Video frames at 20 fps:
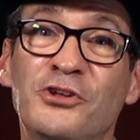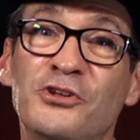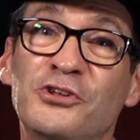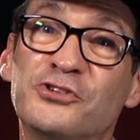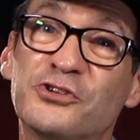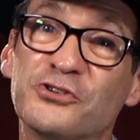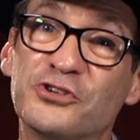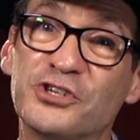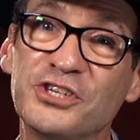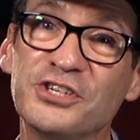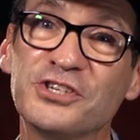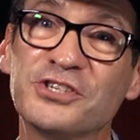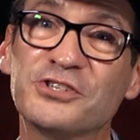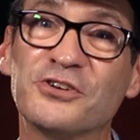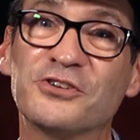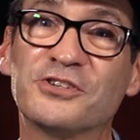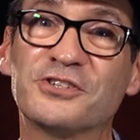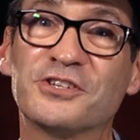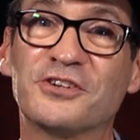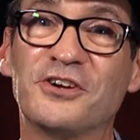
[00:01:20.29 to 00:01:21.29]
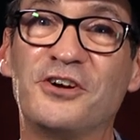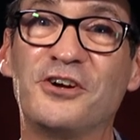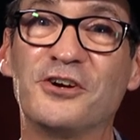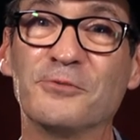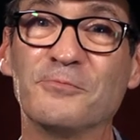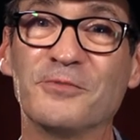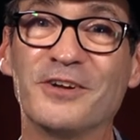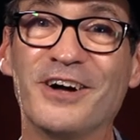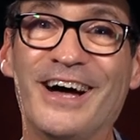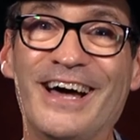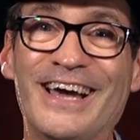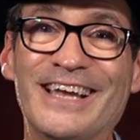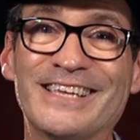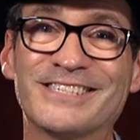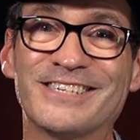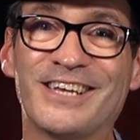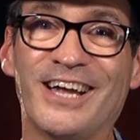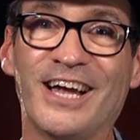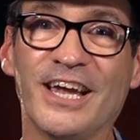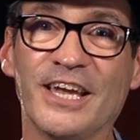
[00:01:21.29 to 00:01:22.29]
So she starts to call him
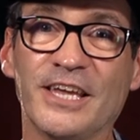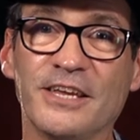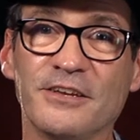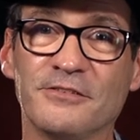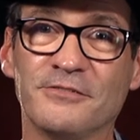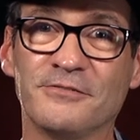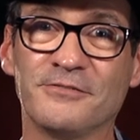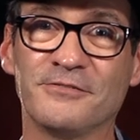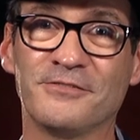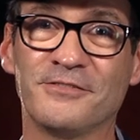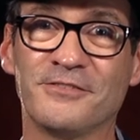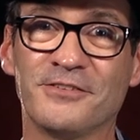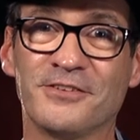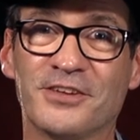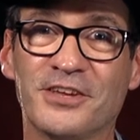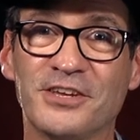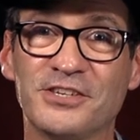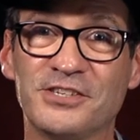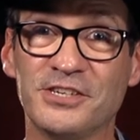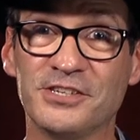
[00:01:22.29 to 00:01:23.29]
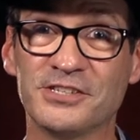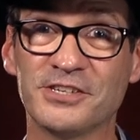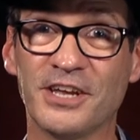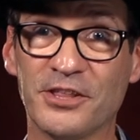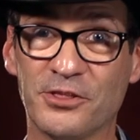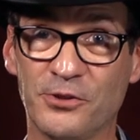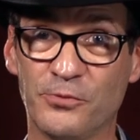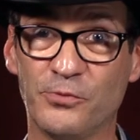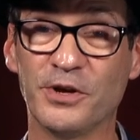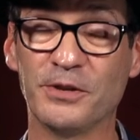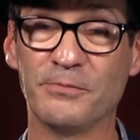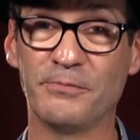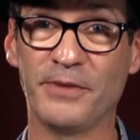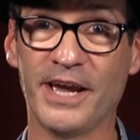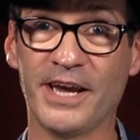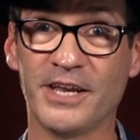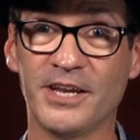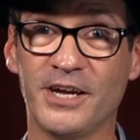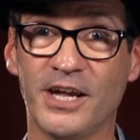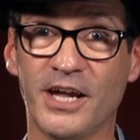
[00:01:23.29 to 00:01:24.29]
Glass Eye, because he's got the one
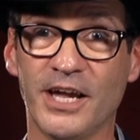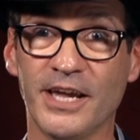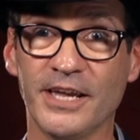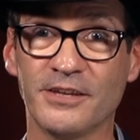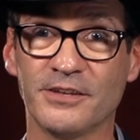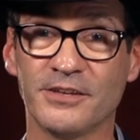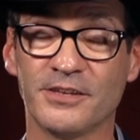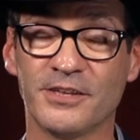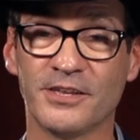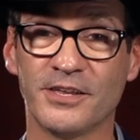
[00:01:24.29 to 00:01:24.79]
bad eye.